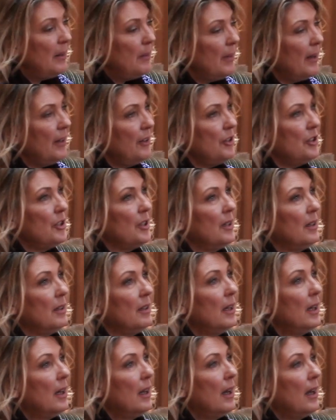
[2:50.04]
much a
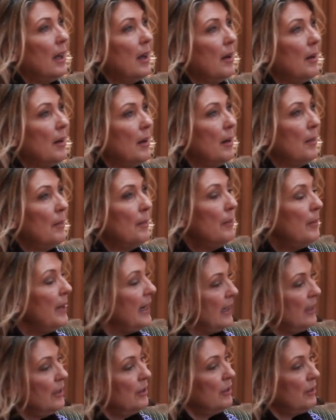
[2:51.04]

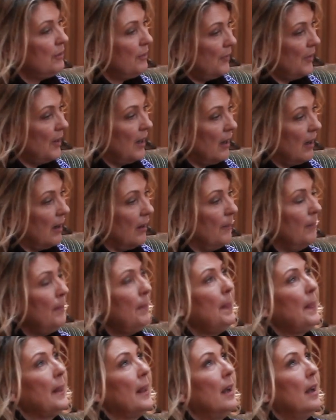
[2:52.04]
mixed farm.
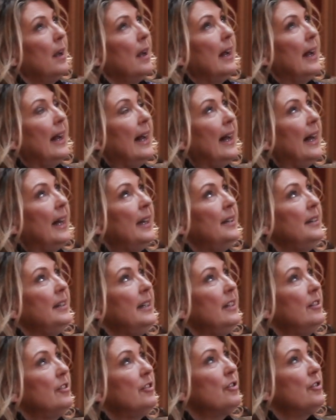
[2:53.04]
And
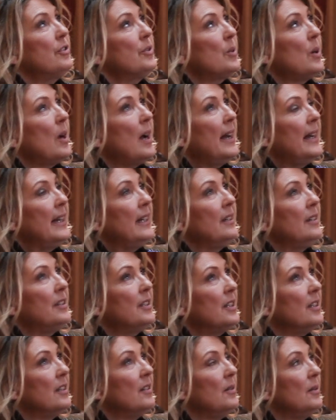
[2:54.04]
it's trying
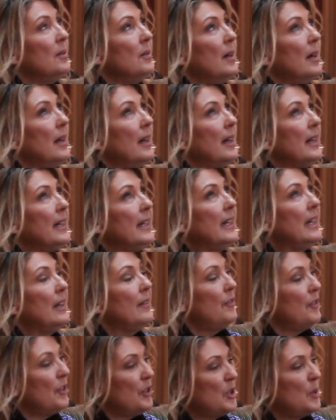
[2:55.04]
to
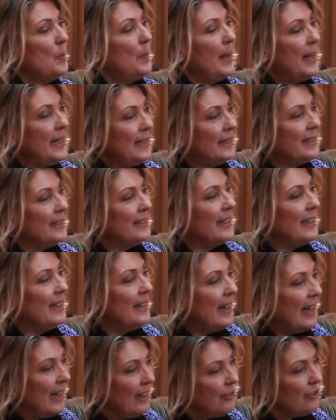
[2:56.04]
give the space to
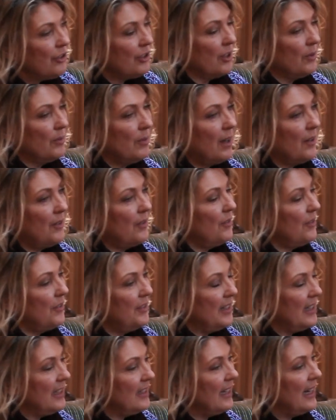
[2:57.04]
nature rather than
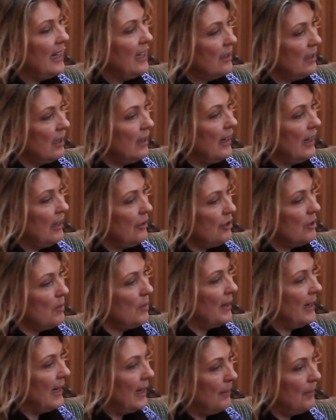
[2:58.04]
dictate to nature
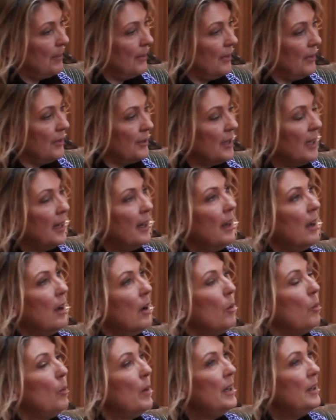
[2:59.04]
what happens.
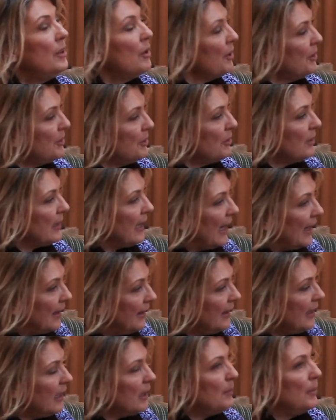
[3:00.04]
We're not
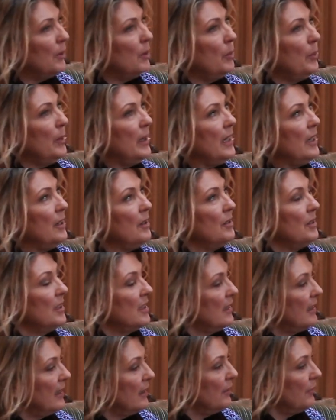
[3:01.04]
organic, but we use
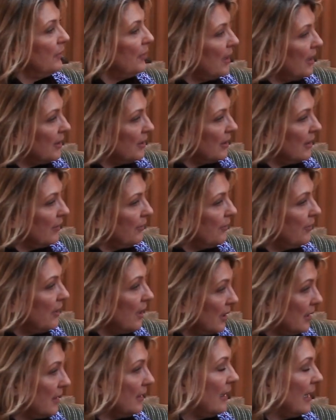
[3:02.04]
as little
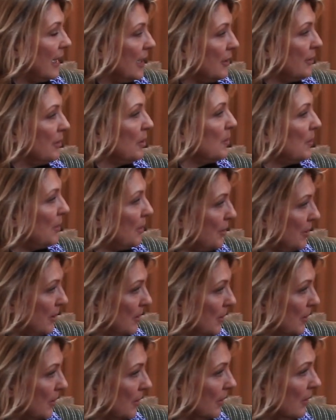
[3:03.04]
fertilizer as possible.